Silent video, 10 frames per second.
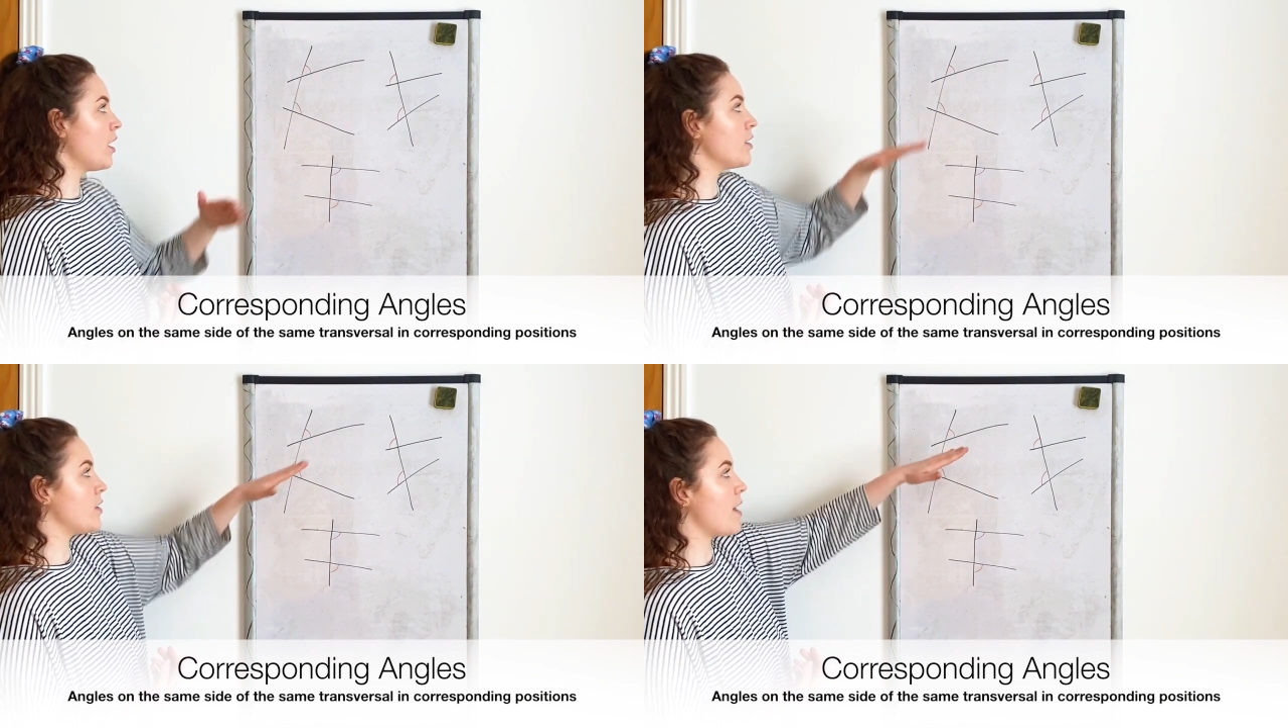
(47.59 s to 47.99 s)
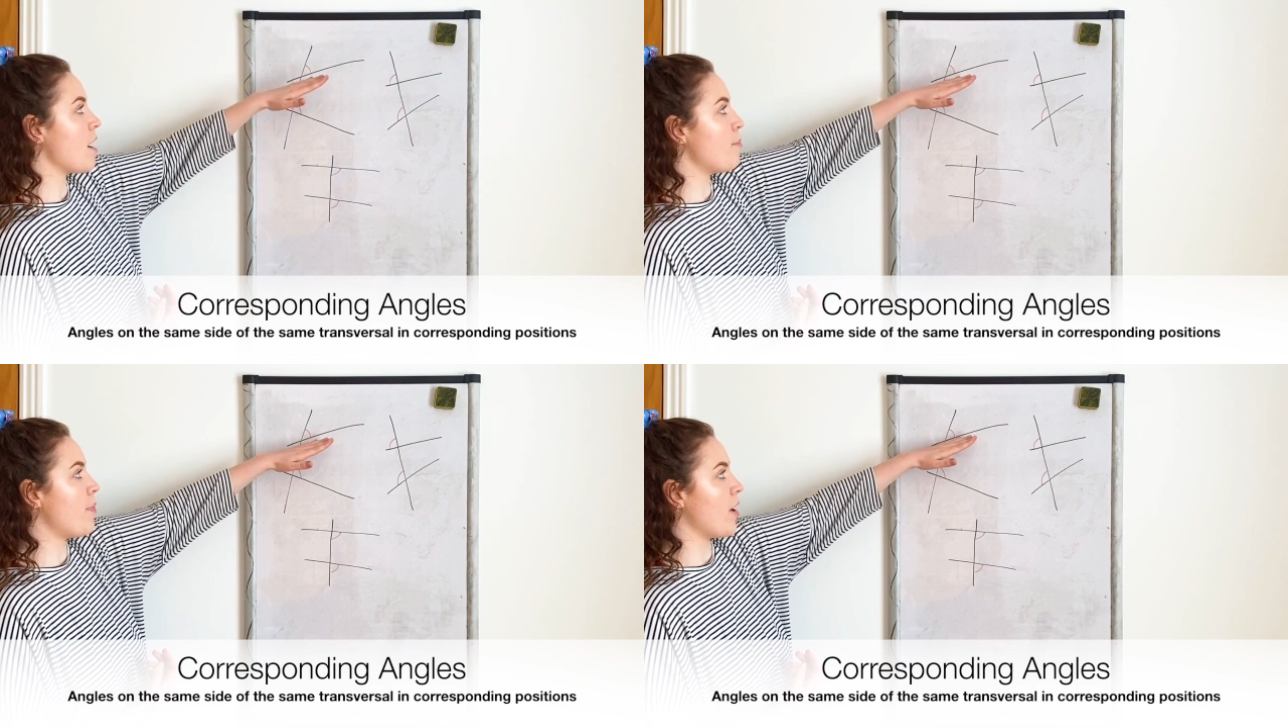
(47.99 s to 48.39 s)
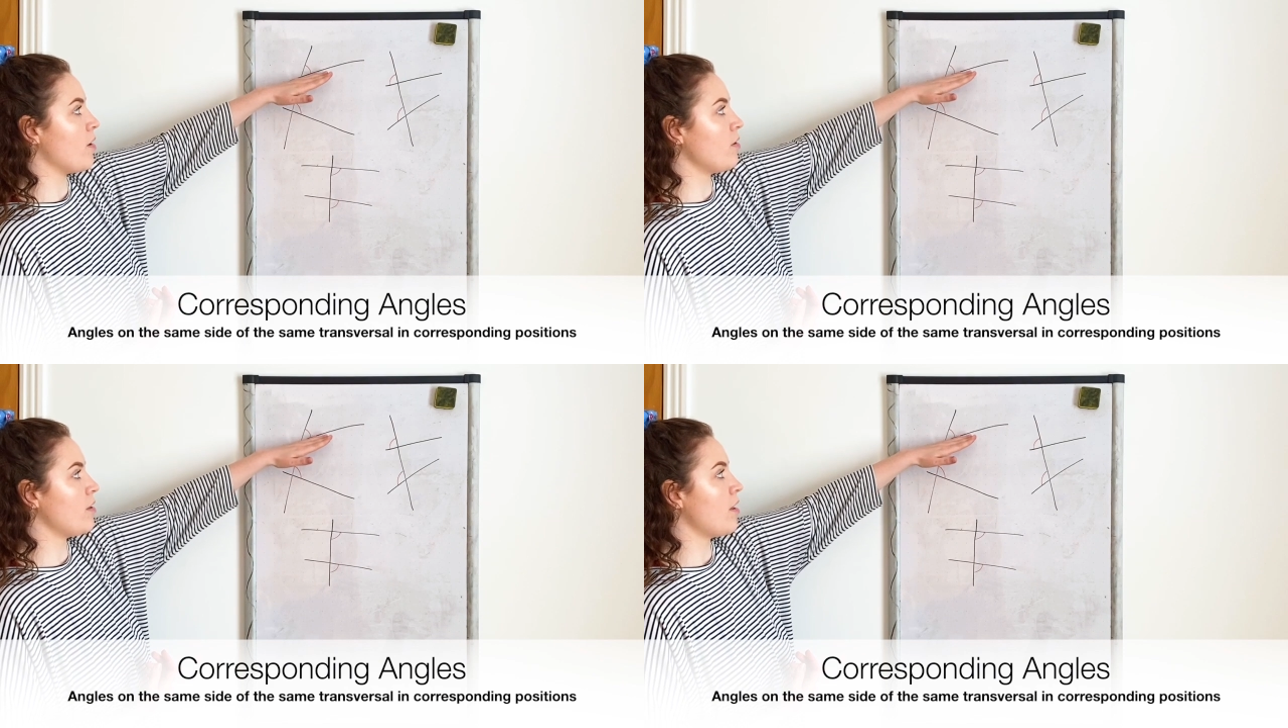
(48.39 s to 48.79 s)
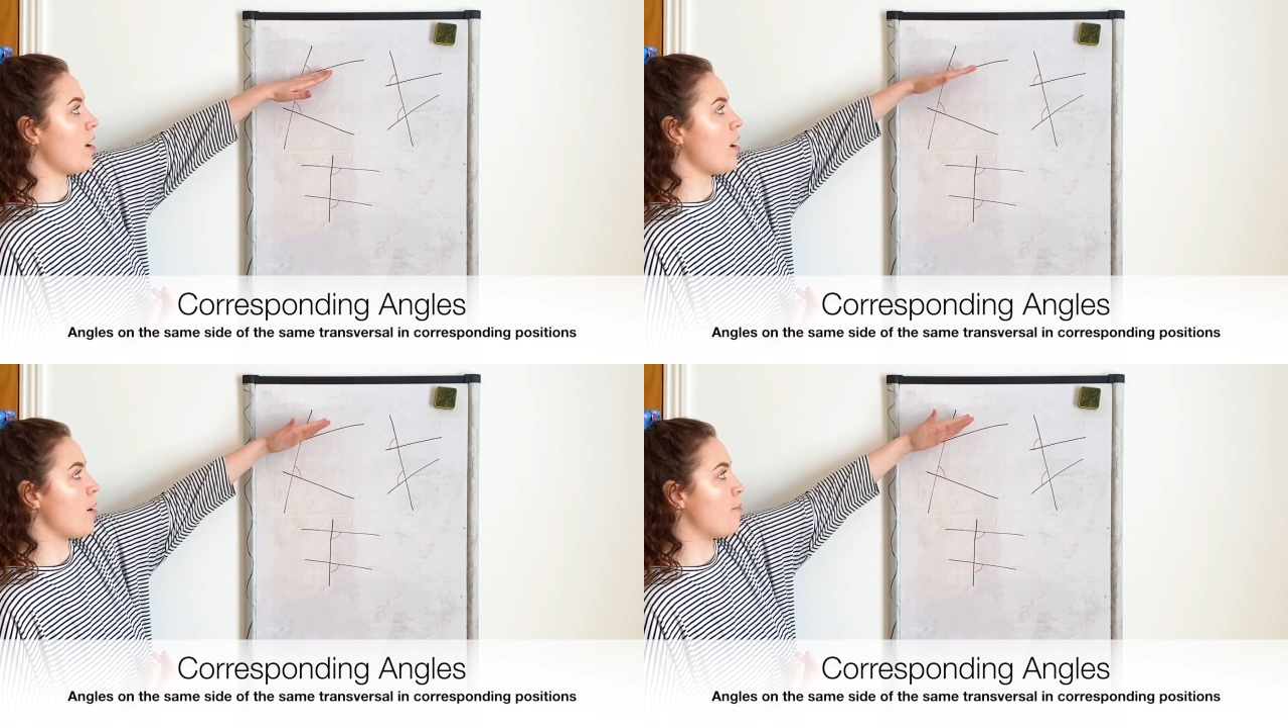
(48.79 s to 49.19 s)
So they are both
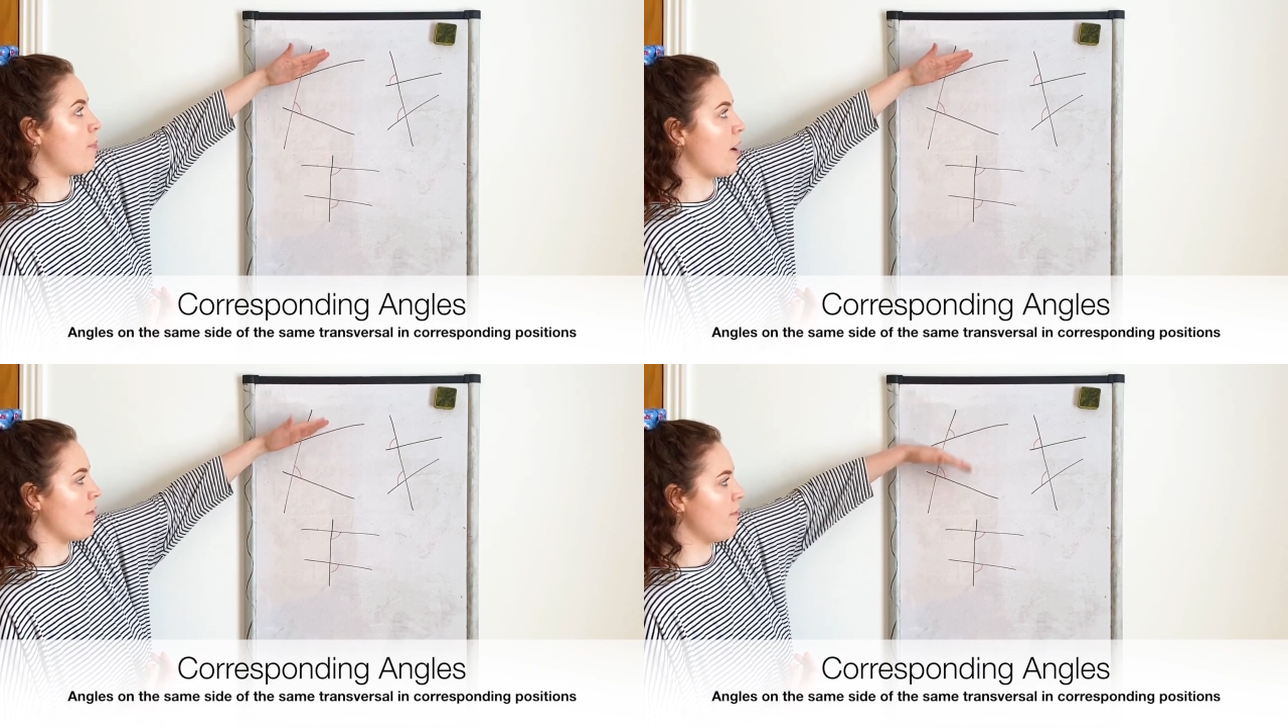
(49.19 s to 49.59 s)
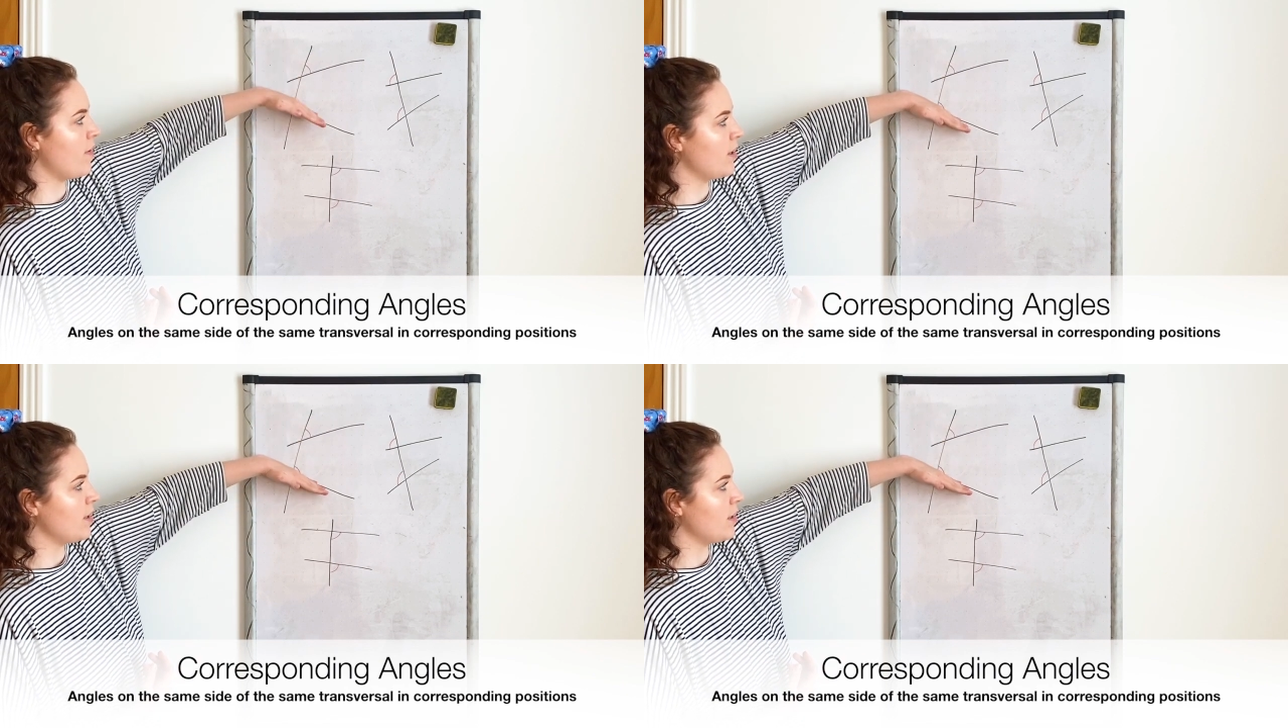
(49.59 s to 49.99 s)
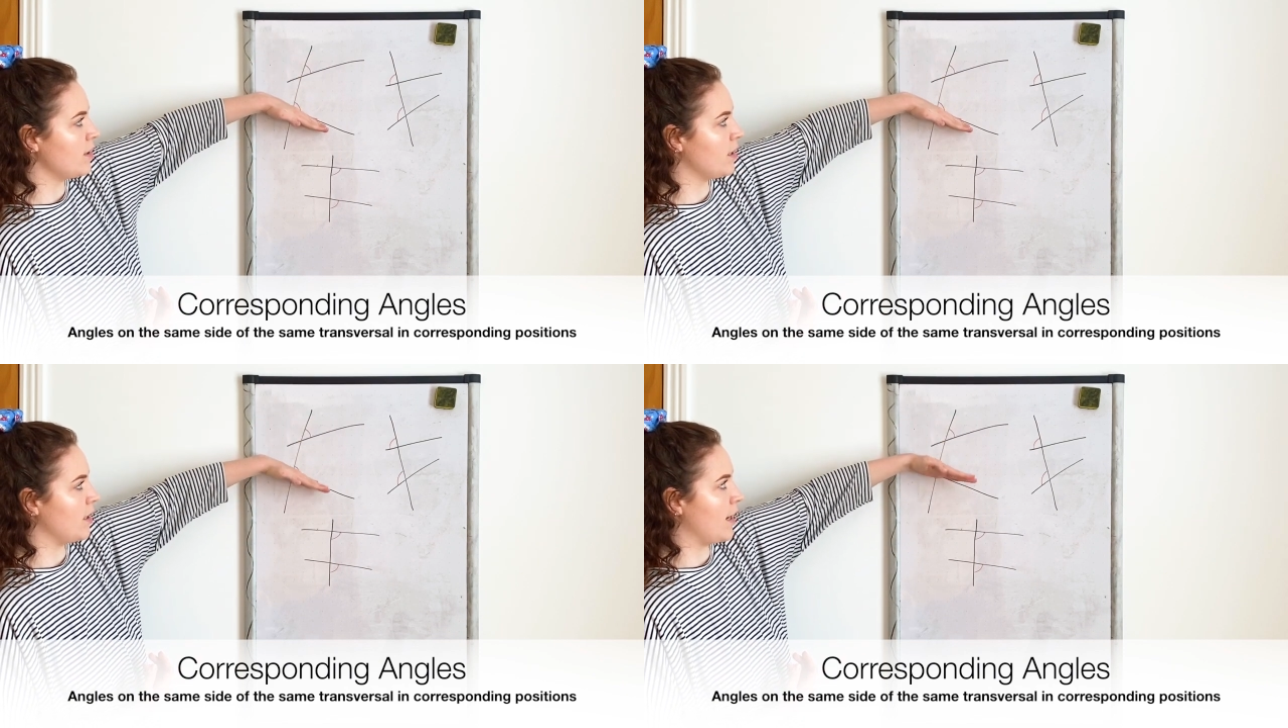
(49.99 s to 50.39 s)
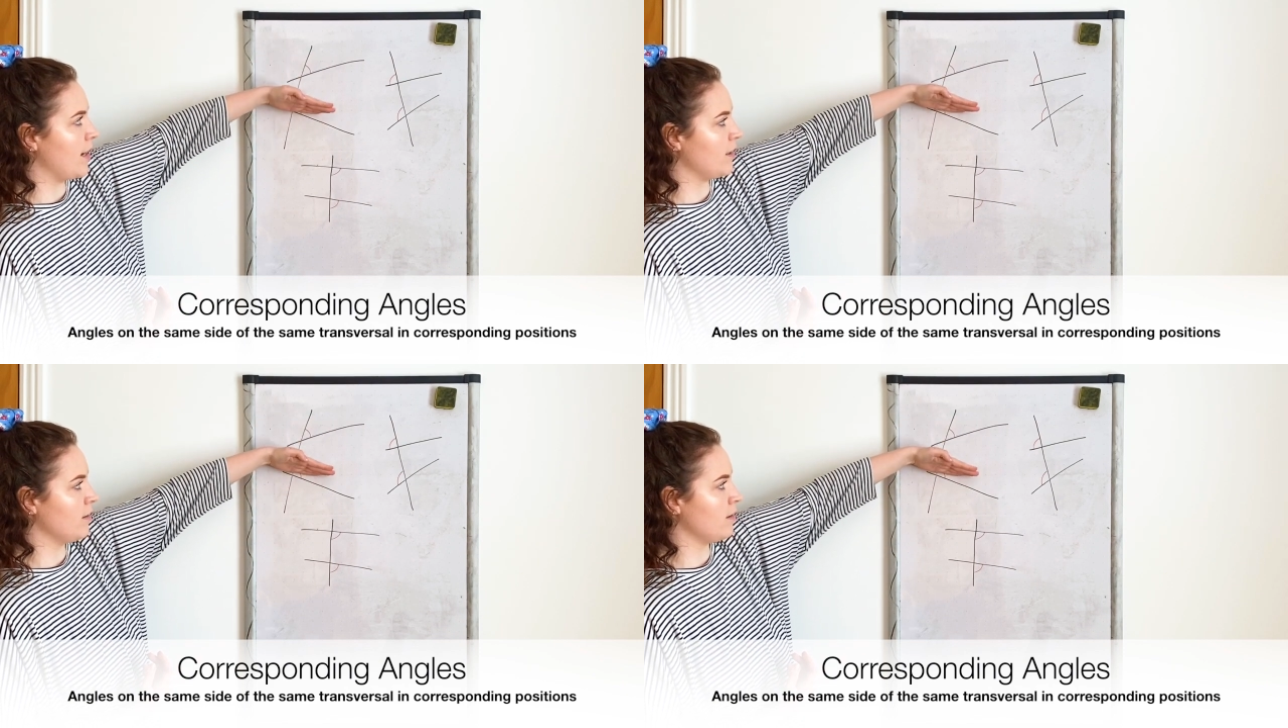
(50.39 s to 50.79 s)
above the
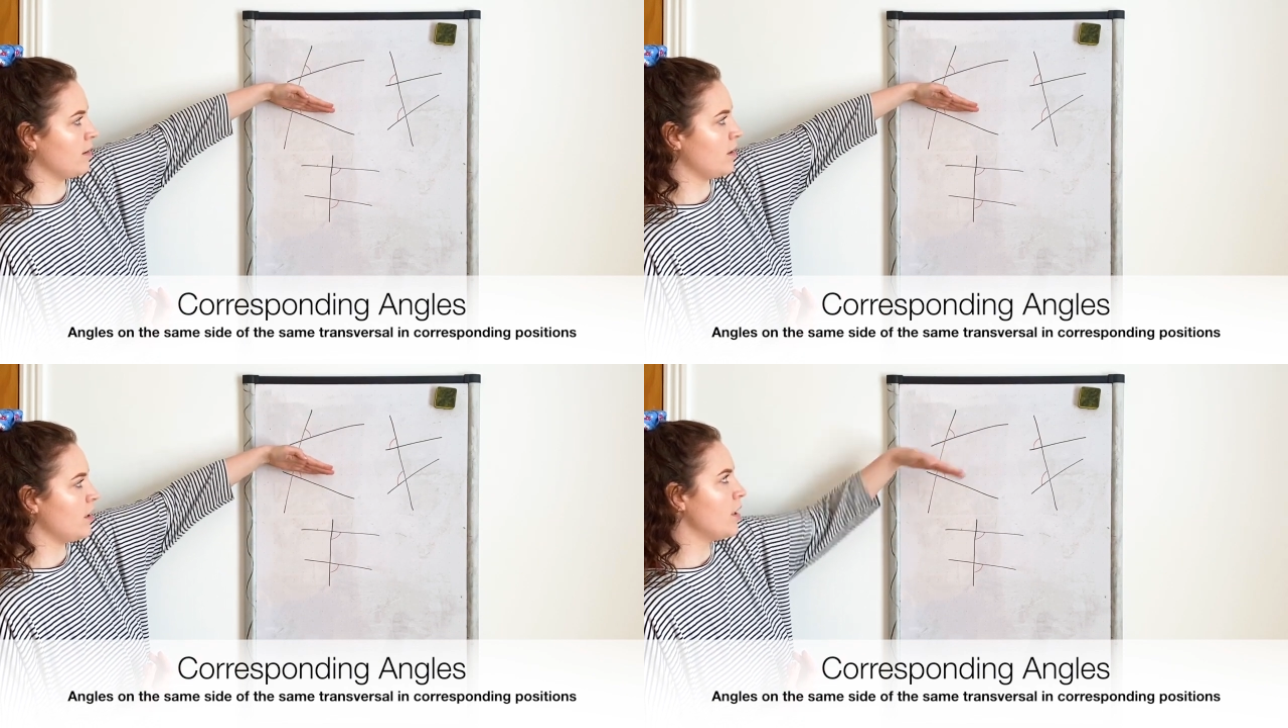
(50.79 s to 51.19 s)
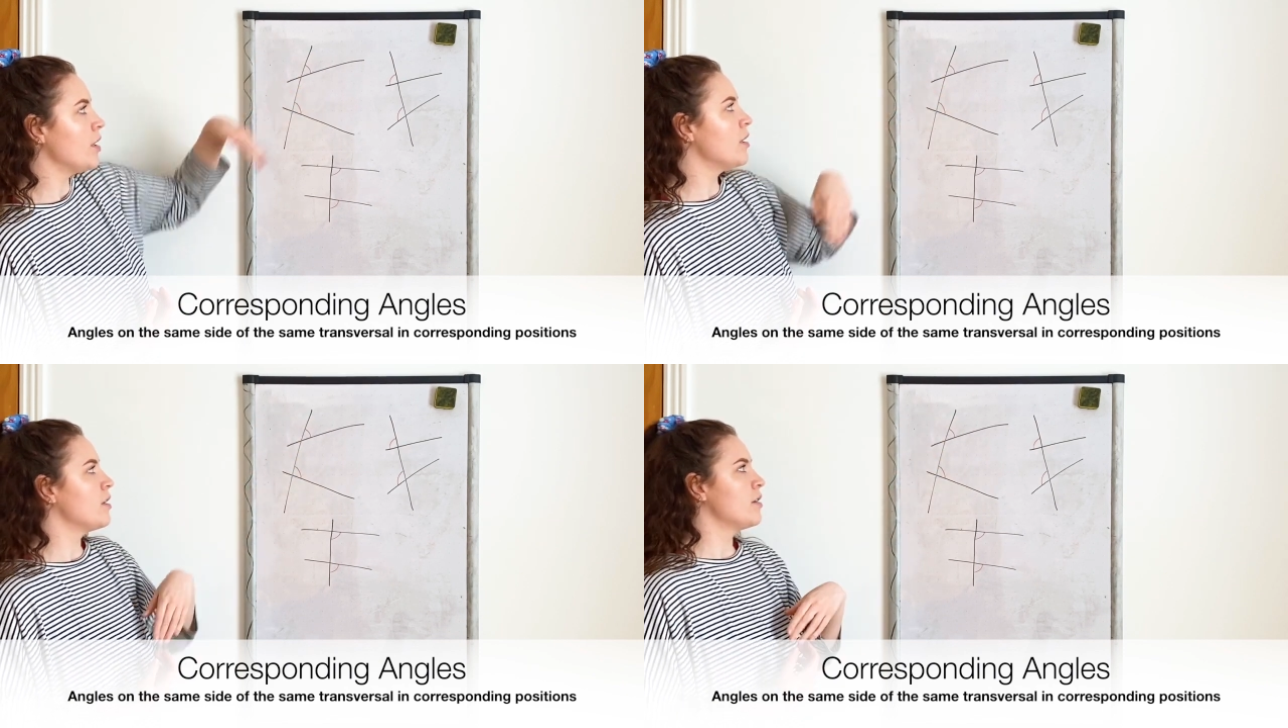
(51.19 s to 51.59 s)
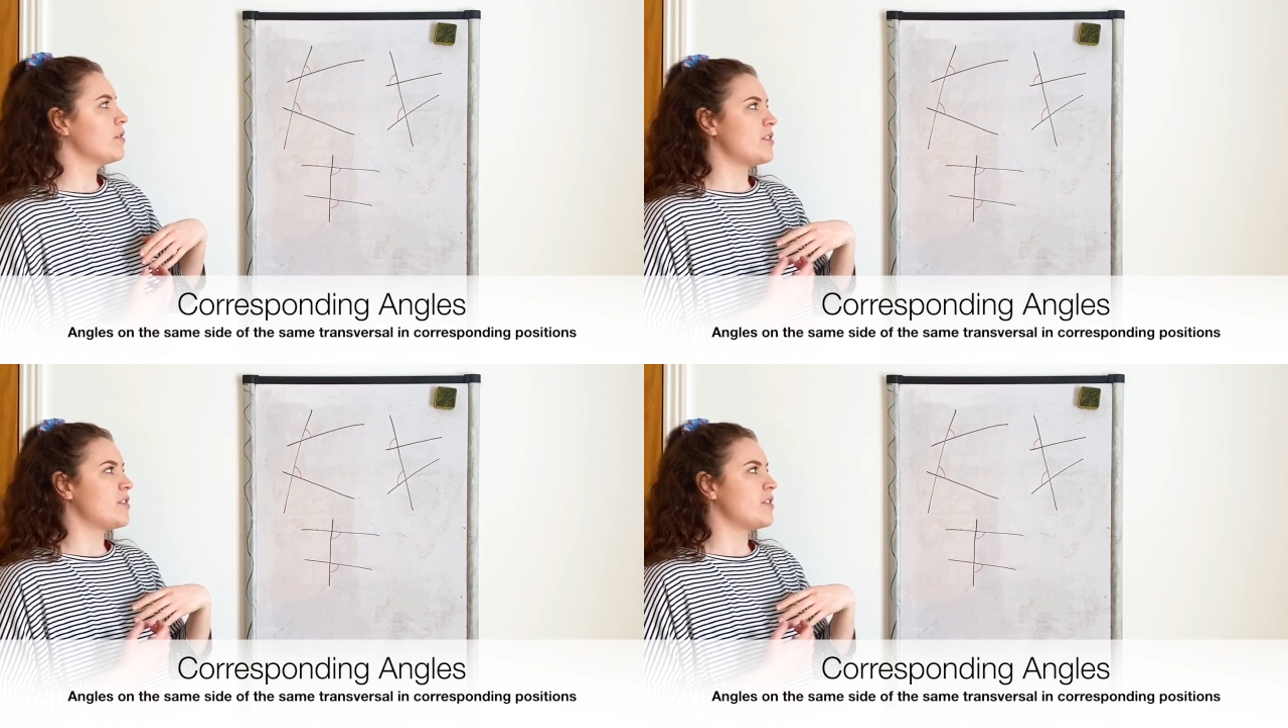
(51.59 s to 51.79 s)
line.